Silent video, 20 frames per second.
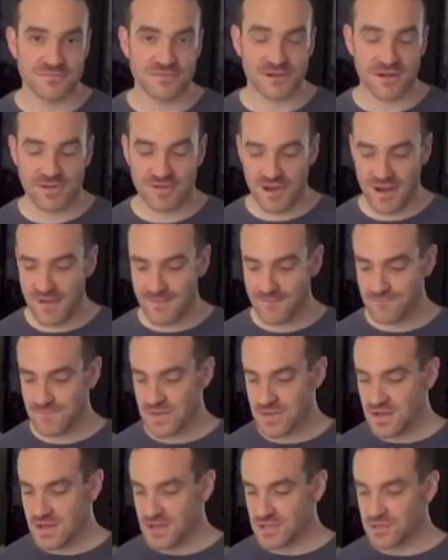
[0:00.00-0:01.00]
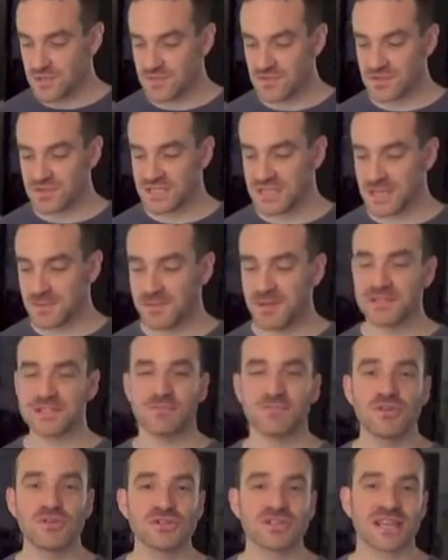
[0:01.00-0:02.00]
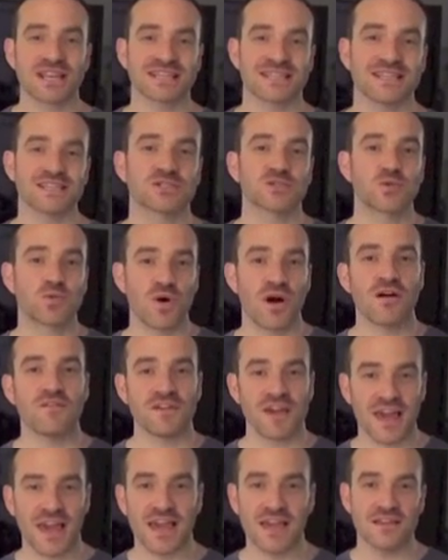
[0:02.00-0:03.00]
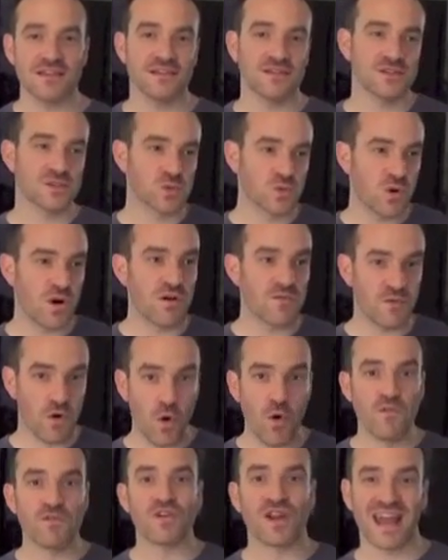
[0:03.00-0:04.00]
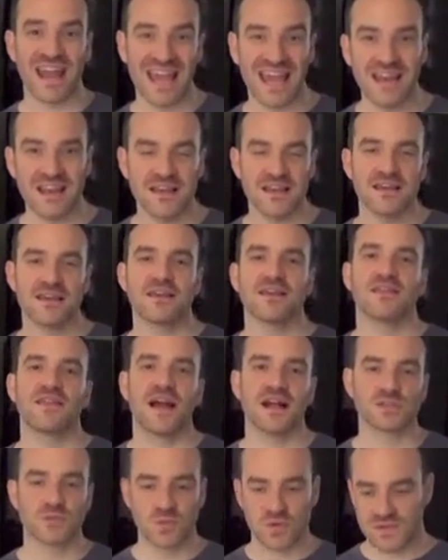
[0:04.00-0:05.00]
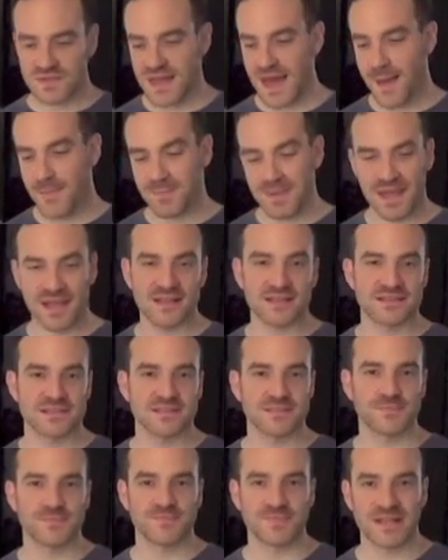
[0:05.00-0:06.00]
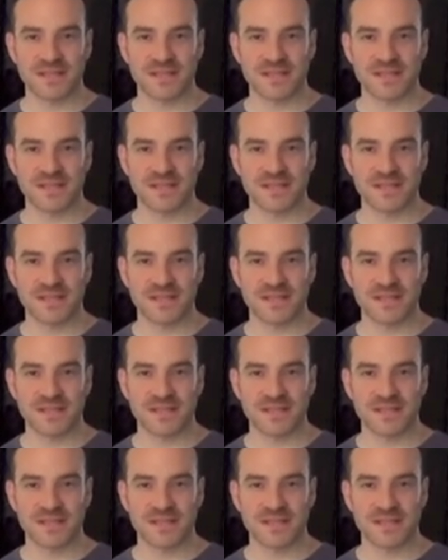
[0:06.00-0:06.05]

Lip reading: Alright? So if you see a piece of music that says 12/8, 12/8, that's what that means.